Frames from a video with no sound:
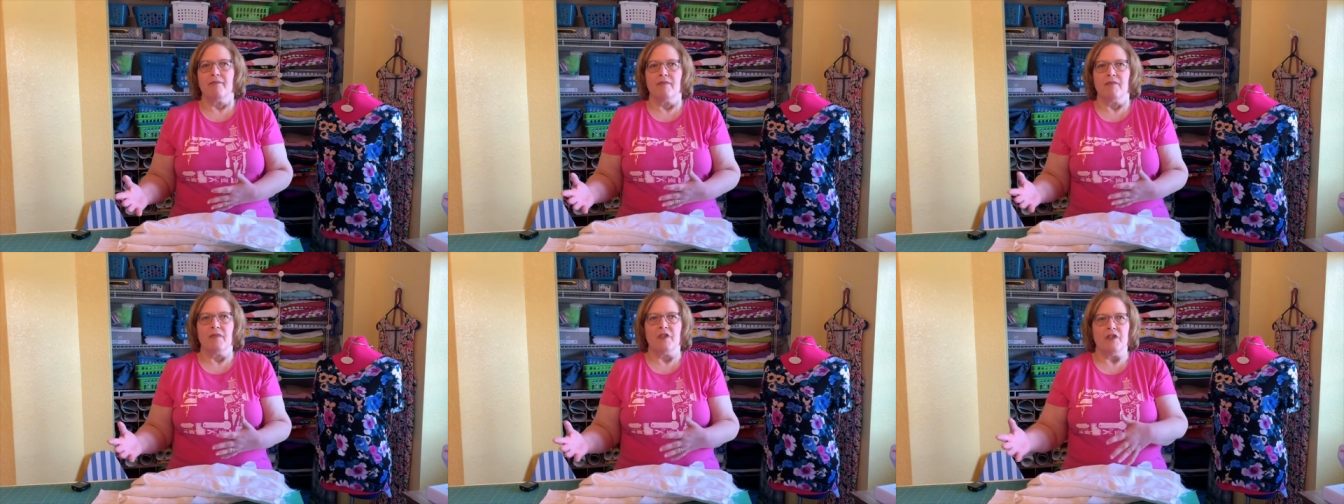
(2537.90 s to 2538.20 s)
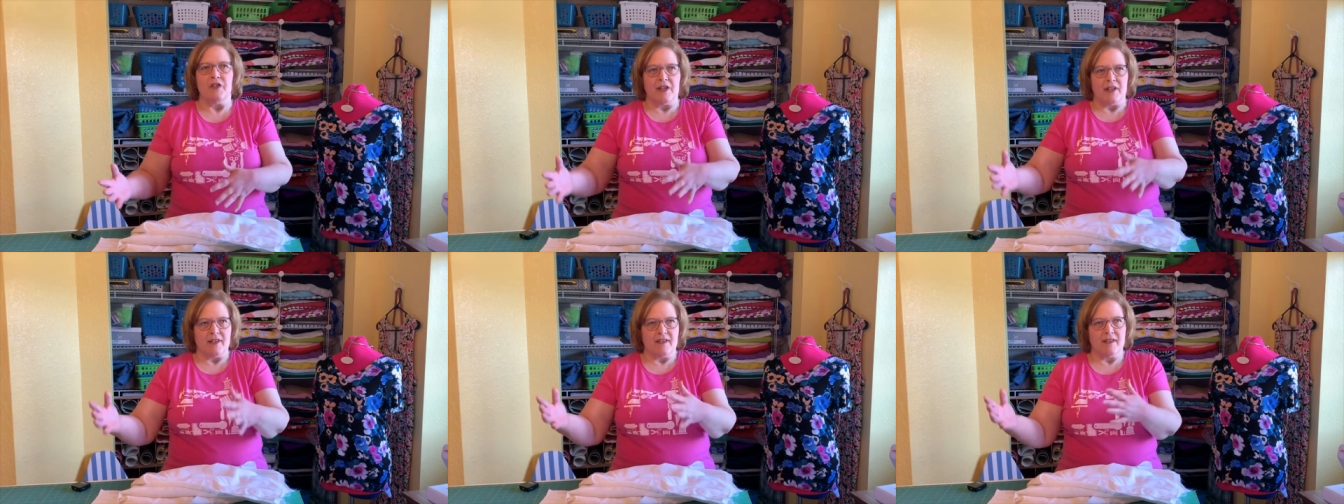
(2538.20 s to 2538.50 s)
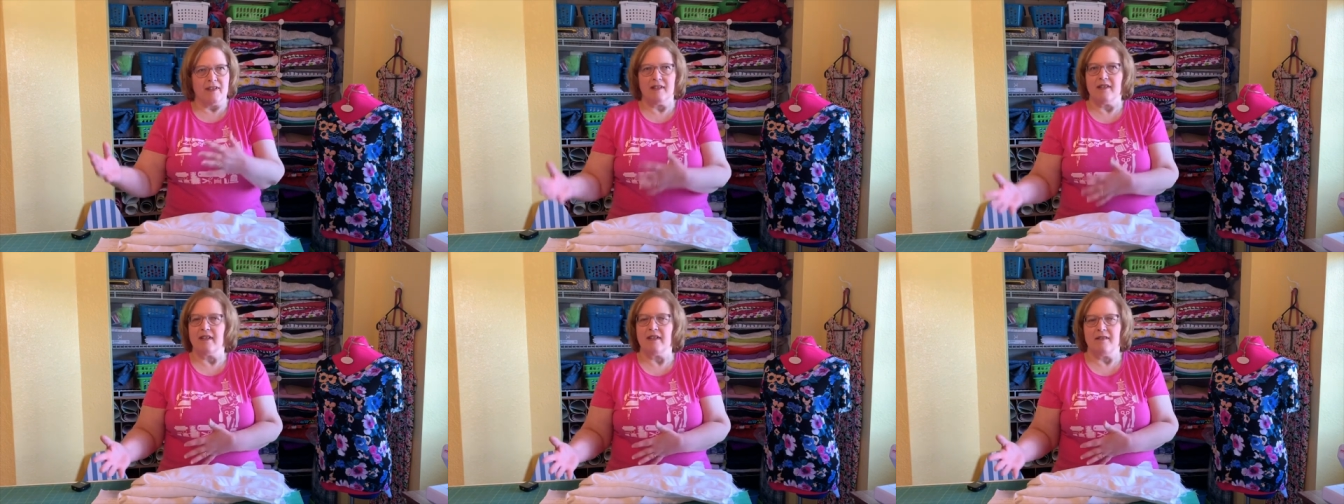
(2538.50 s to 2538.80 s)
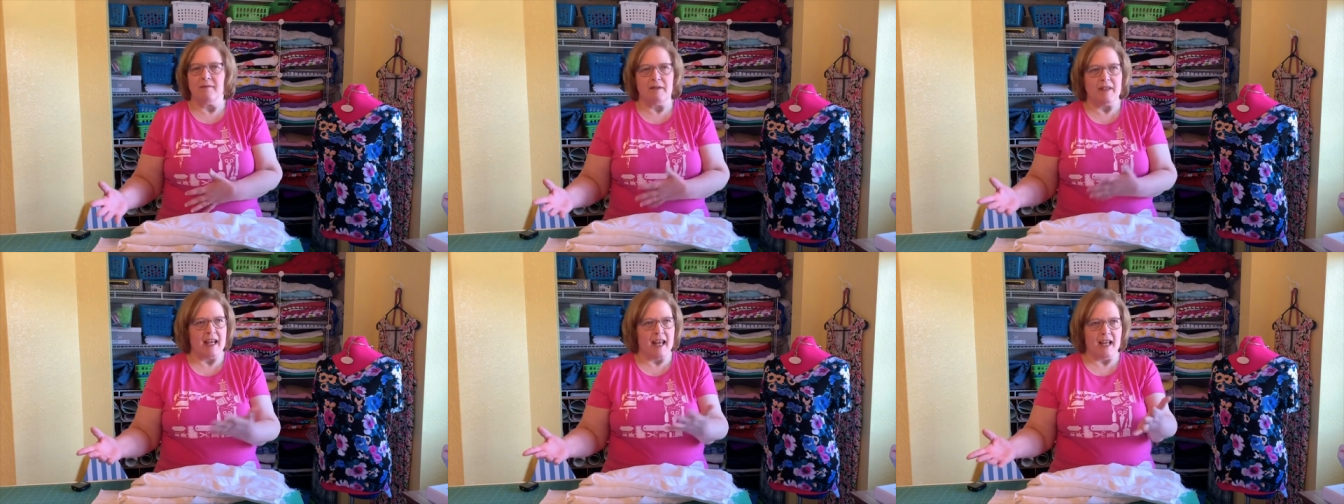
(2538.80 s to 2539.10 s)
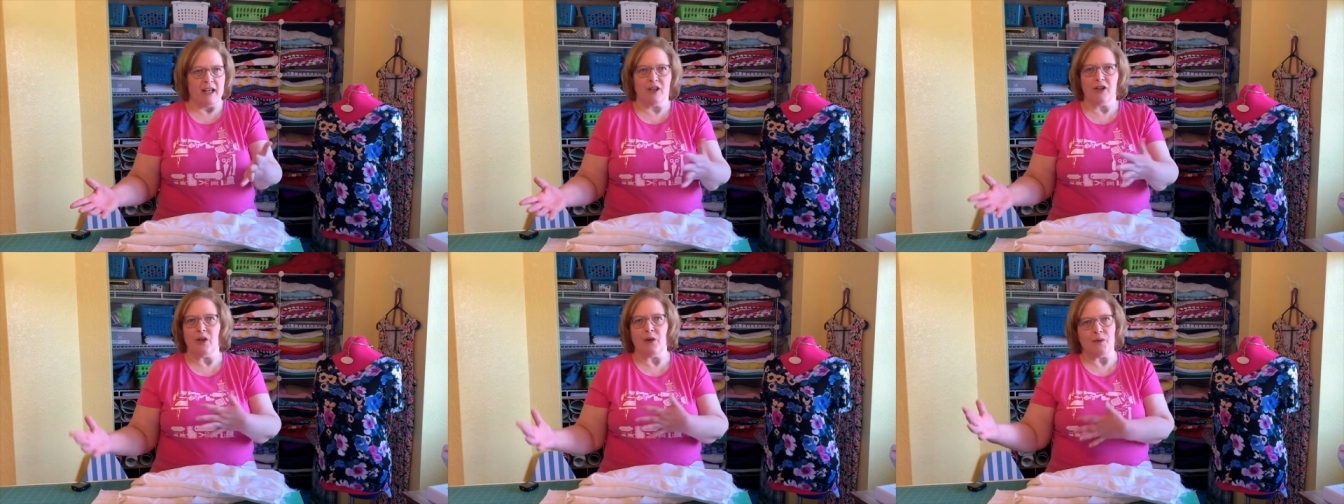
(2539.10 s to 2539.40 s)
just
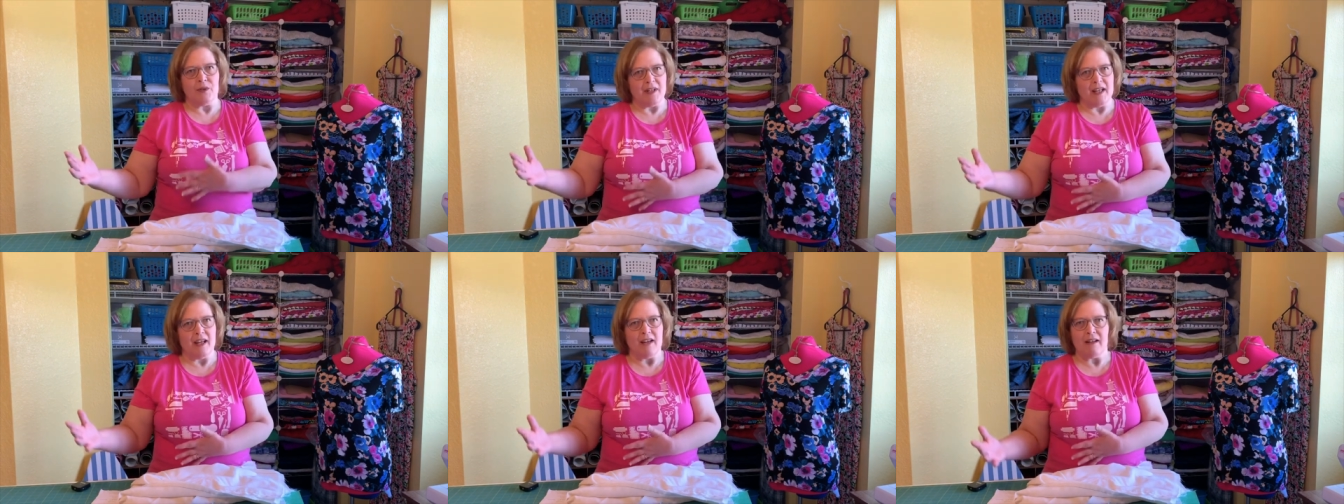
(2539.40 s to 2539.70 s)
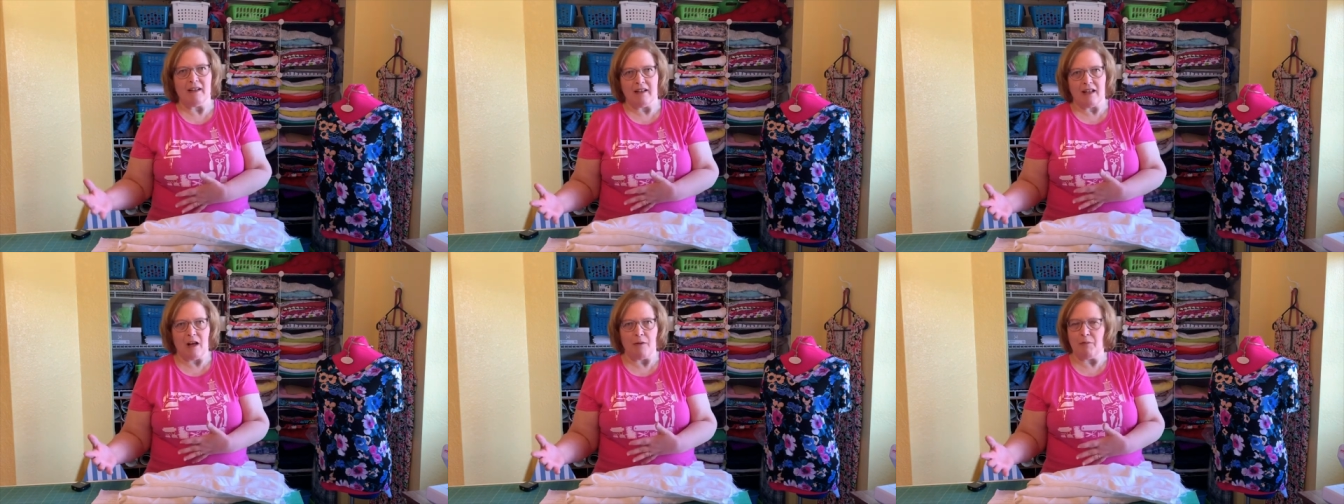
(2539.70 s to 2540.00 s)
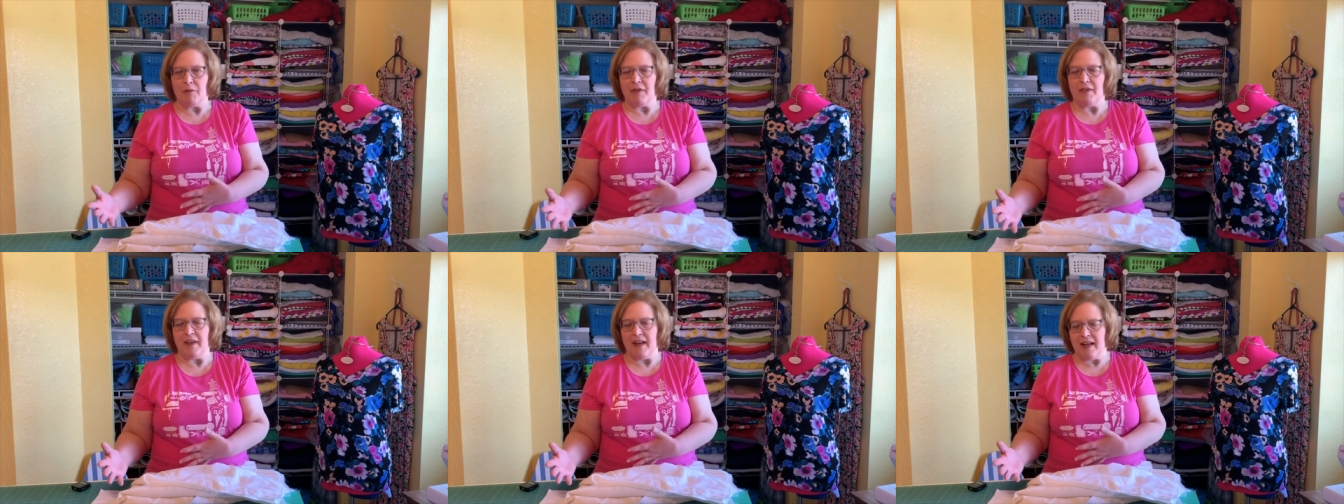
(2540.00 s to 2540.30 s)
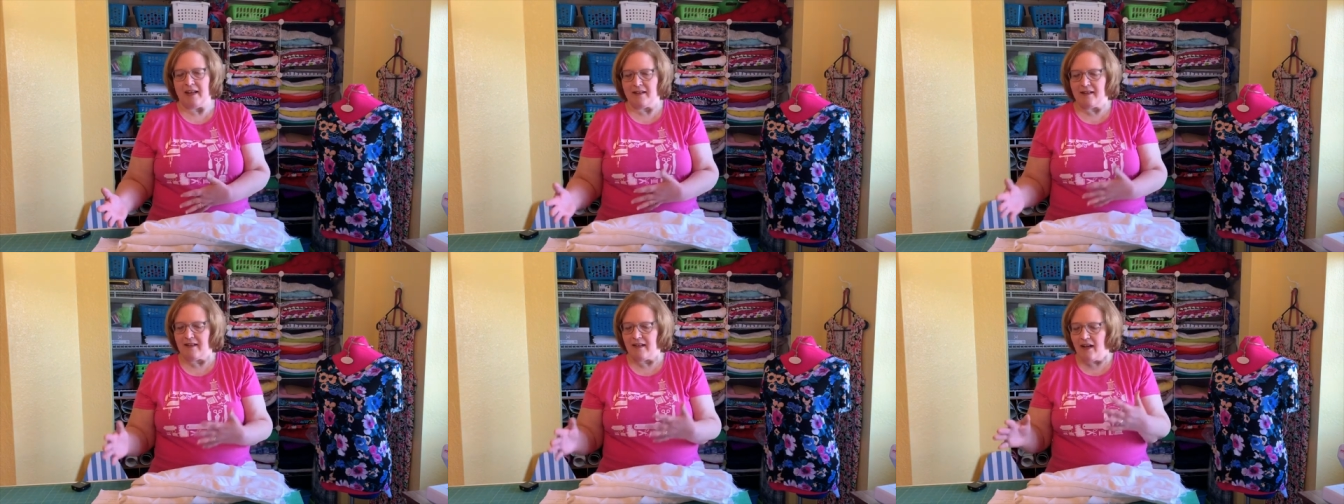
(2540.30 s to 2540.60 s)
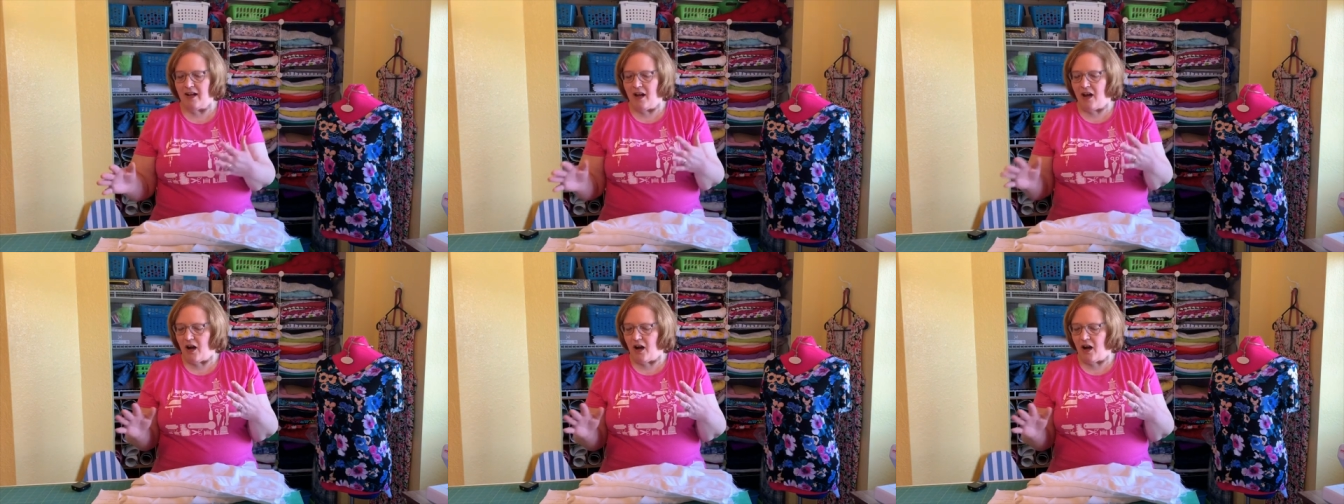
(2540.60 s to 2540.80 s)
say a closing couple things.